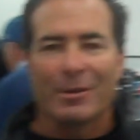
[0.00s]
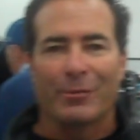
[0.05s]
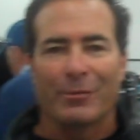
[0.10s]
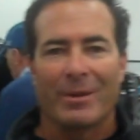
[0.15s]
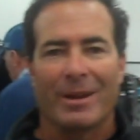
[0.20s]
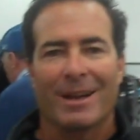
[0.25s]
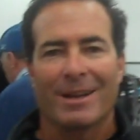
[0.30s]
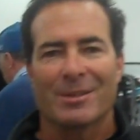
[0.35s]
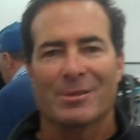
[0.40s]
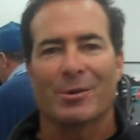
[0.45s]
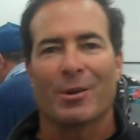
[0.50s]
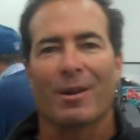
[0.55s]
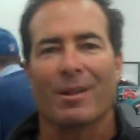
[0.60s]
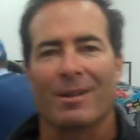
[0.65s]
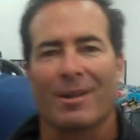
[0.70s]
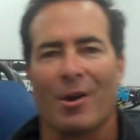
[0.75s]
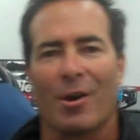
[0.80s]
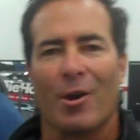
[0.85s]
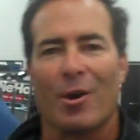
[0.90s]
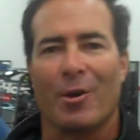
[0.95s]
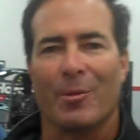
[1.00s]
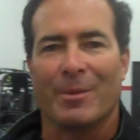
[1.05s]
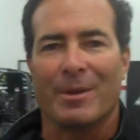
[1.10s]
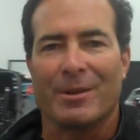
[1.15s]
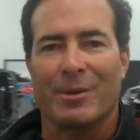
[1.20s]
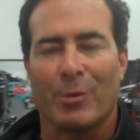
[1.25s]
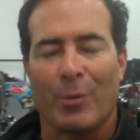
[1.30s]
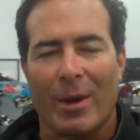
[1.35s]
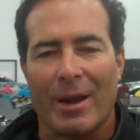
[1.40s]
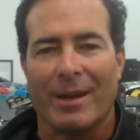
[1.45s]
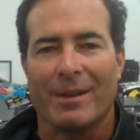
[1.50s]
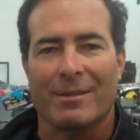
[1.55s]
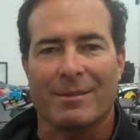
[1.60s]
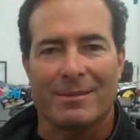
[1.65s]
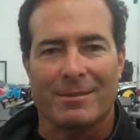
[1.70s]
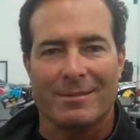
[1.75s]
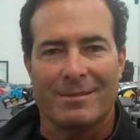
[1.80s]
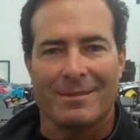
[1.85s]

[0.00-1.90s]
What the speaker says: you fans are all at home and you're waiting.